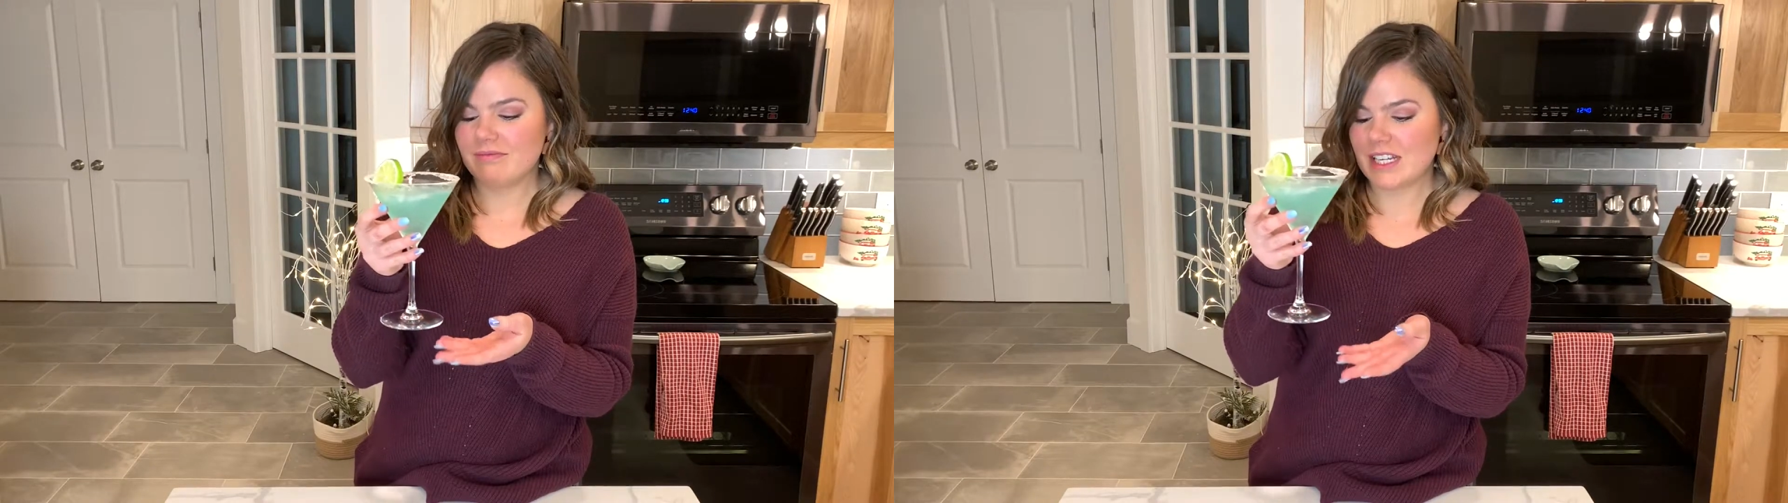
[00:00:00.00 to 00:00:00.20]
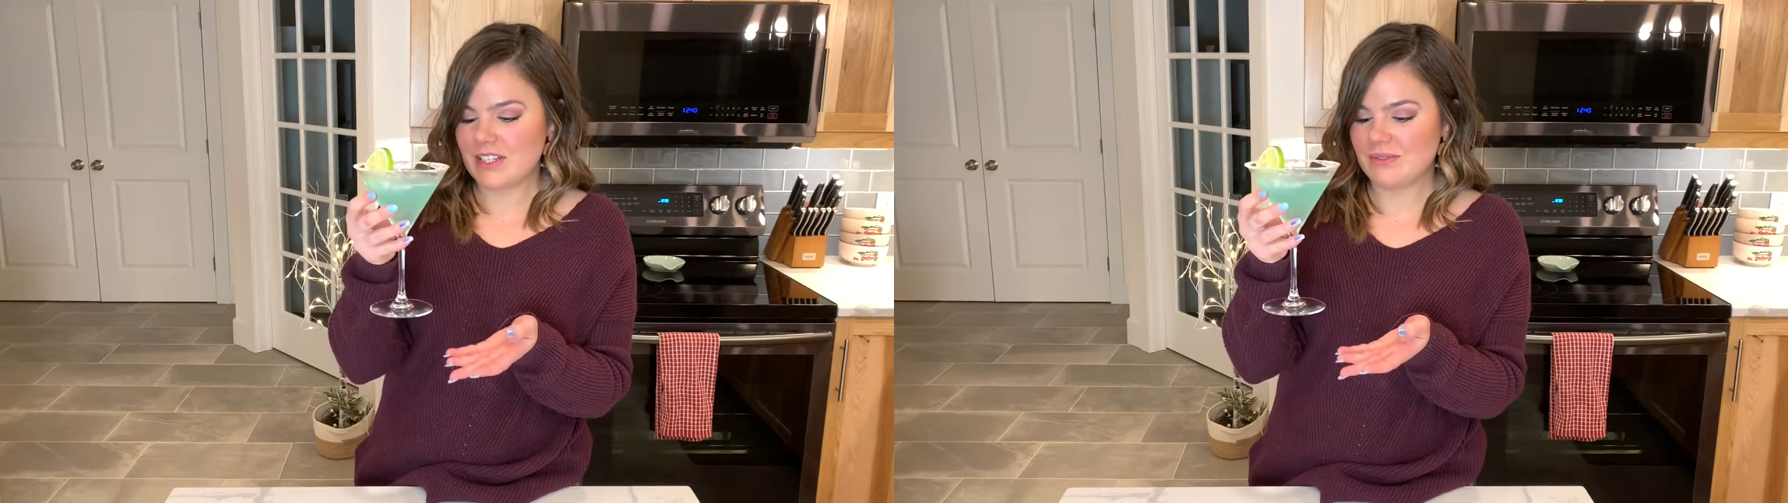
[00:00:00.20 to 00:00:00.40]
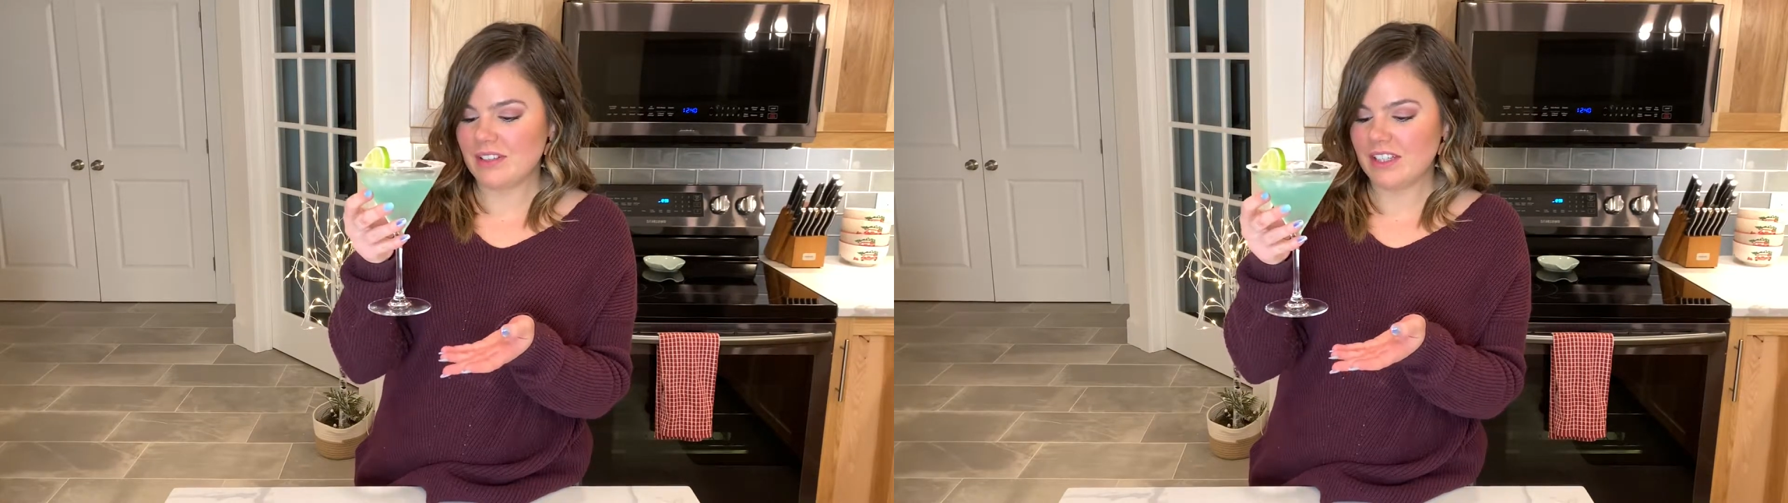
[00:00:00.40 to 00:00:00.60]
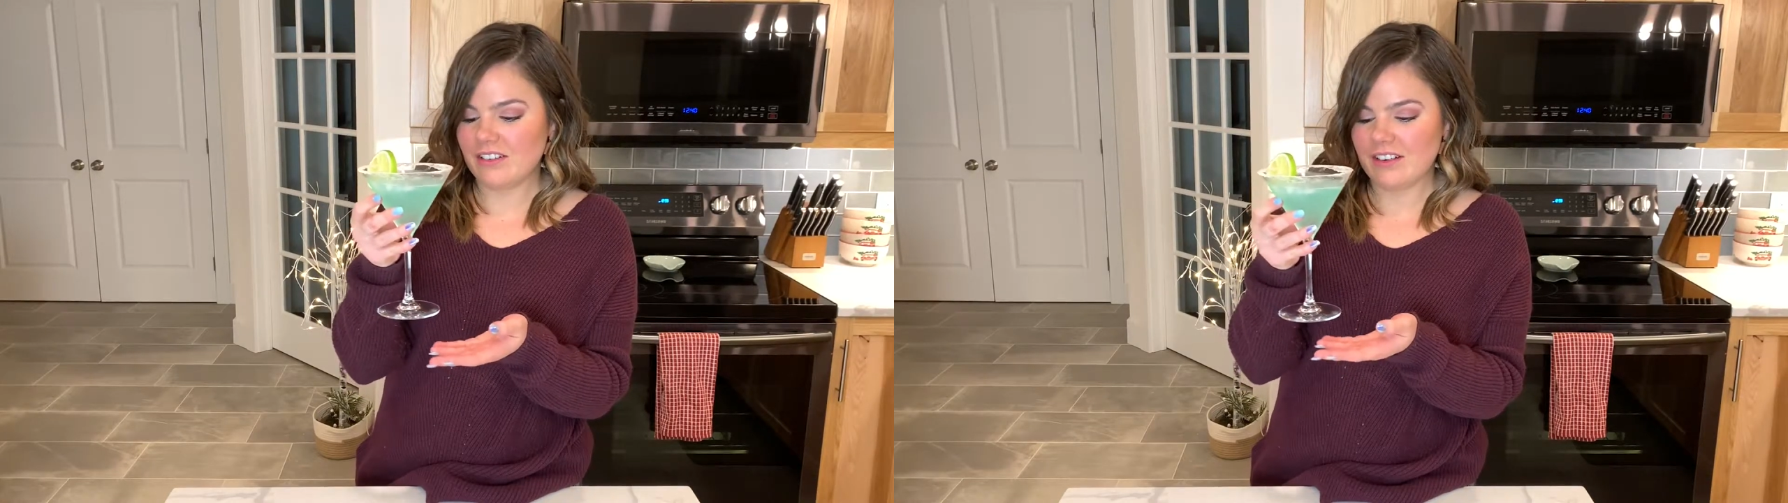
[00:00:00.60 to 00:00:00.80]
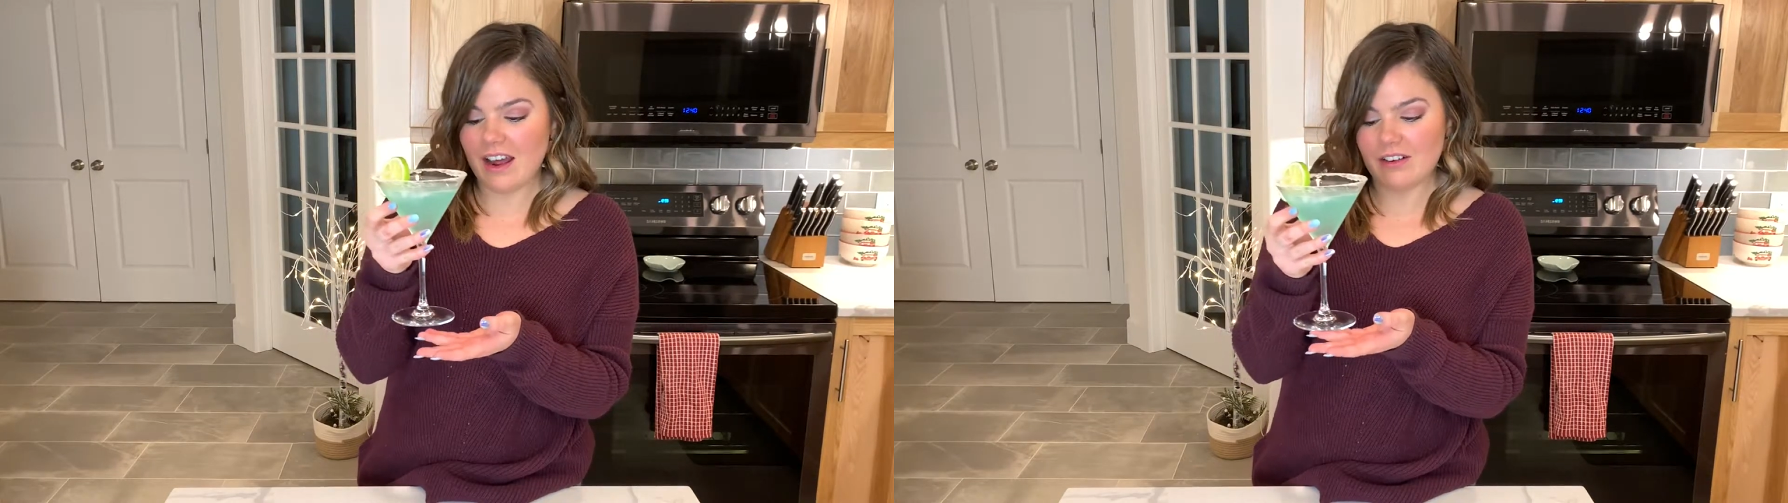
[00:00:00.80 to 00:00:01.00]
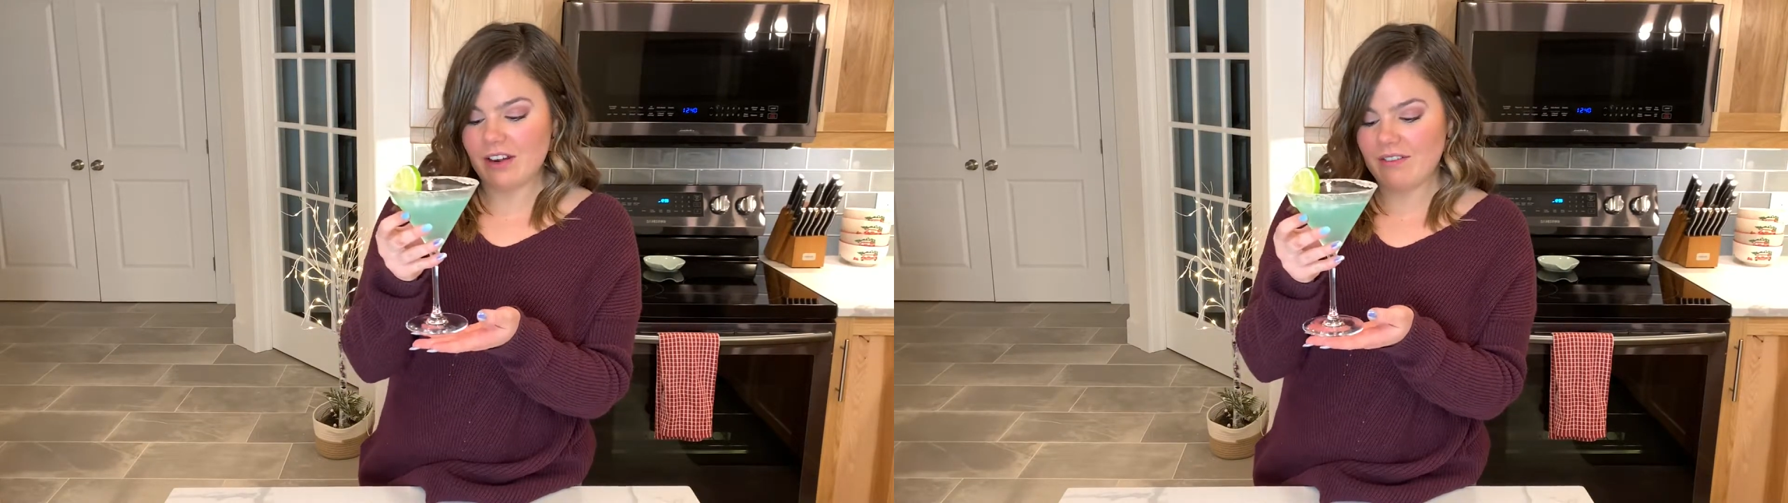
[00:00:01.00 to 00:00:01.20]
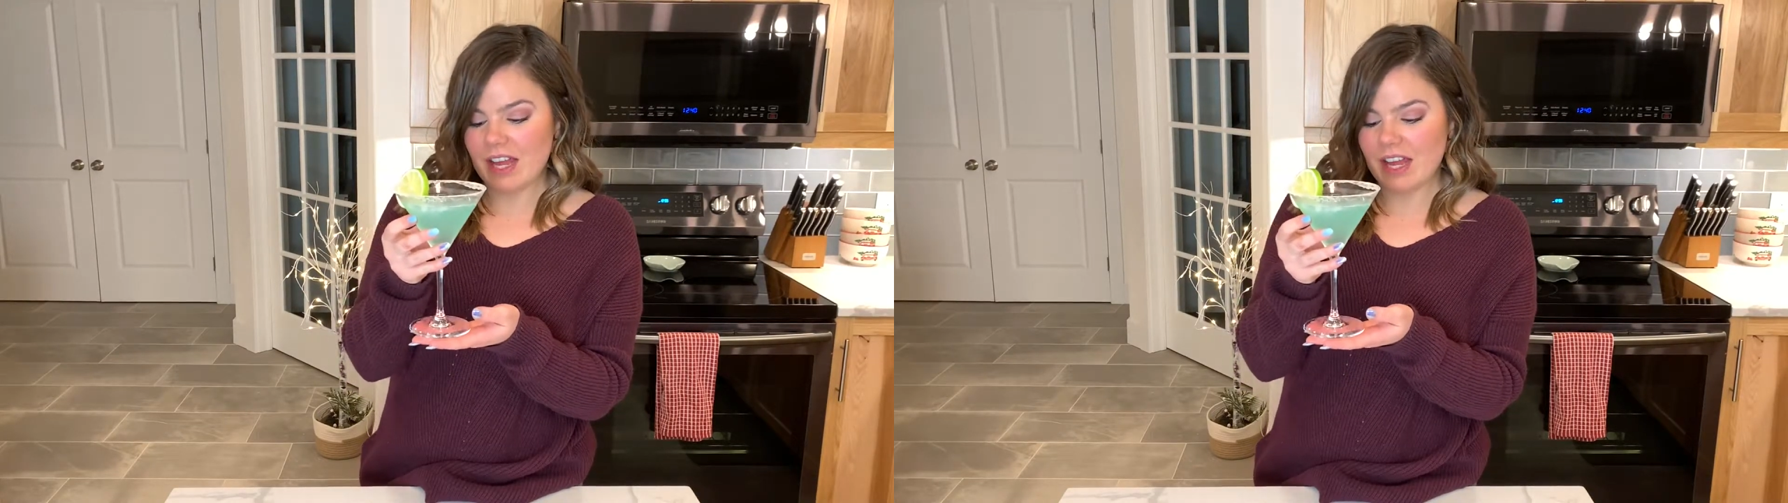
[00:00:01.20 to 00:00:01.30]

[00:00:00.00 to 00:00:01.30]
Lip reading: Tastes really good. I don't have